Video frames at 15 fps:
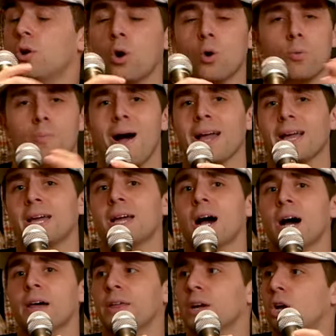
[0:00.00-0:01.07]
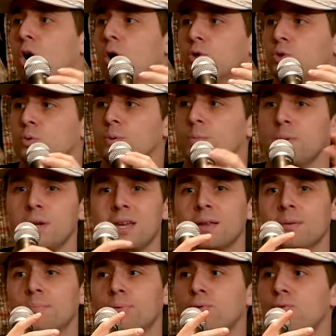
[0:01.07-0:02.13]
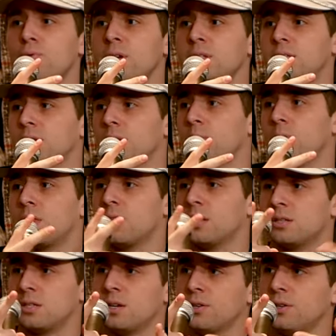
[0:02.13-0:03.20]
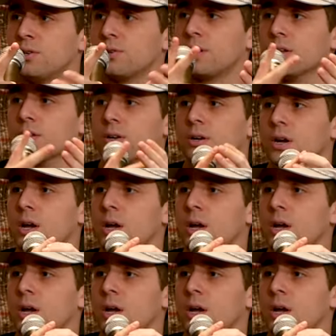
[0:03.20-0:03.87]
oh my god that coach would be in prison with the serial killer.